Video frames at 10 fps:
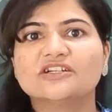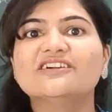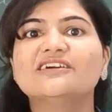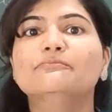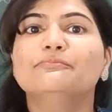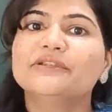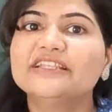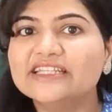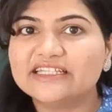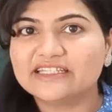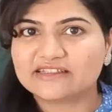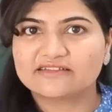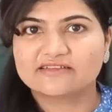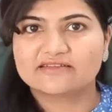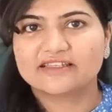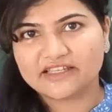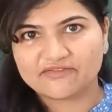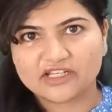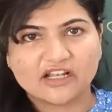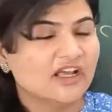a complete
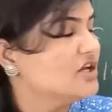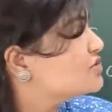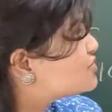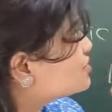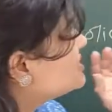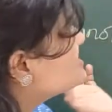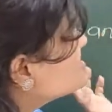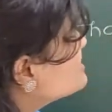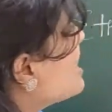level. So this is